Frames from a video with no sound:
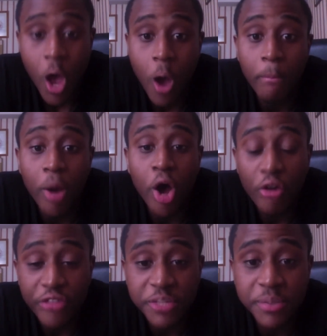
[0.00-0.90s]
Part
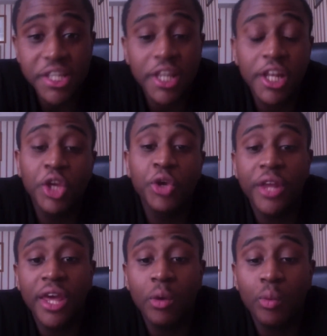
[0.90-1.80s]
of this particular
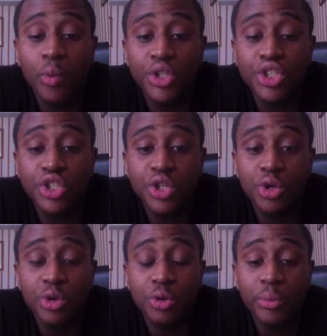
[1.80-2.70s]
unit was
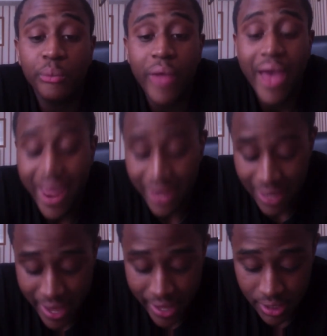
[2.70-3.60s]
to
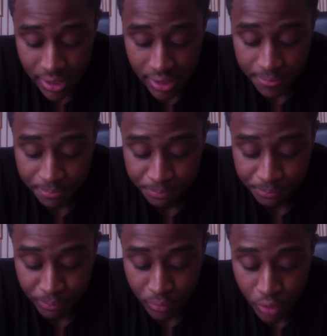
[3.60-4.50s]
analyze
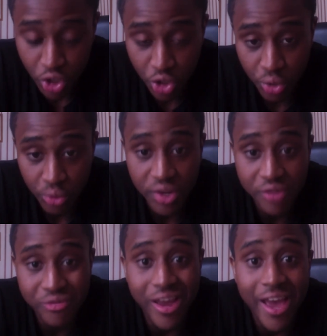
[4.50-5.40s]
two
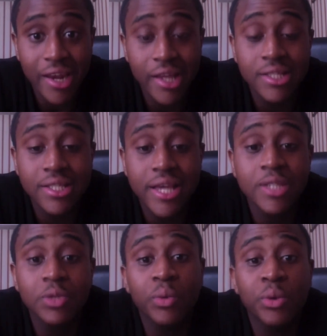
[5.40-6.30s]
different idents,
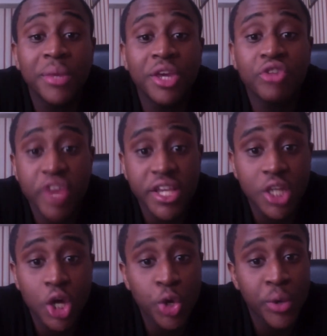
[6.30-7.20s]
as we would be creating
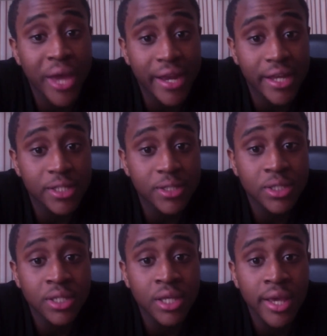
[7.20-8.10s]
our own
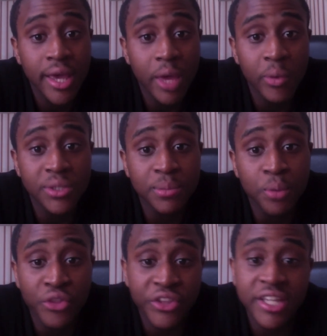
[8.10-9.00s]
idents. It was
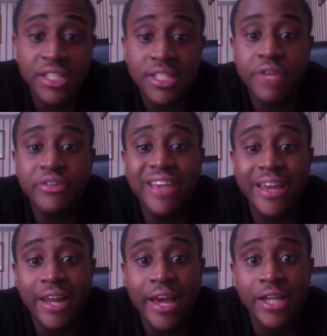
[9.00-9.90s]
more than necessary to
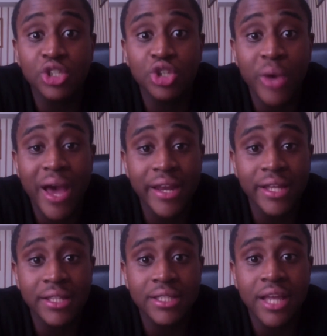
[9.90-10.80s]
analyze two
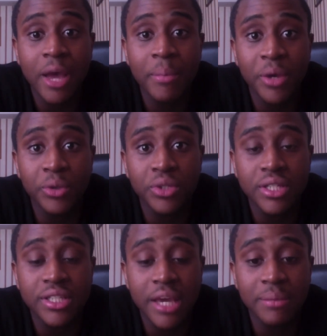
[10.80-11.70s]
idents that appeal to the
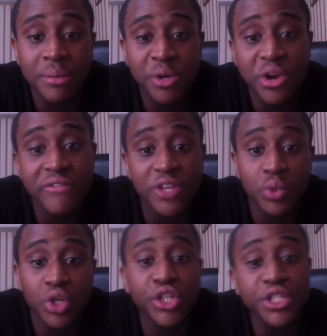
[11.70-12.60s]
same demographics
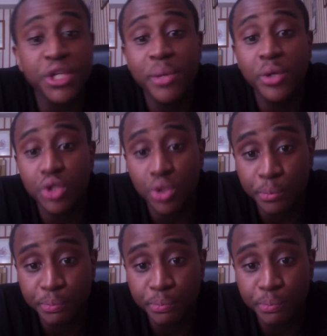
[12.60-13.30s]
we're looking to appeal to.